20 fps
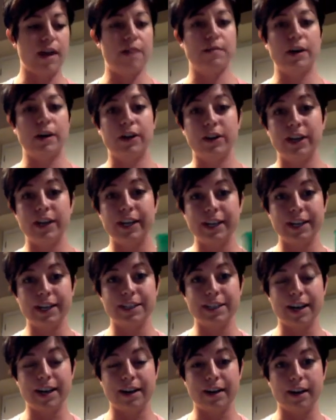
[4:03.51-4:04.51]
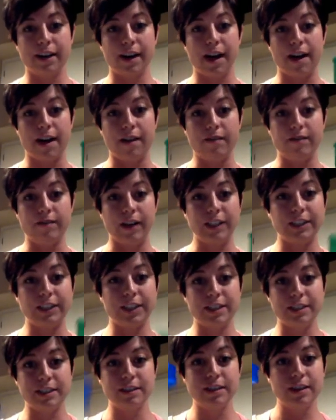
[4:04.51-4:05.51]
a green container of
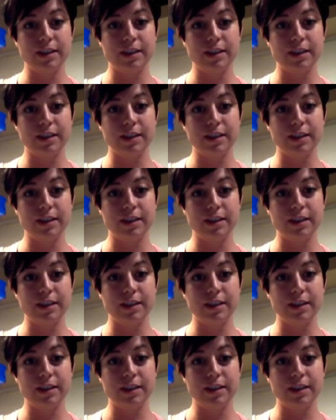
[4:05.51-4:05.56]
veggies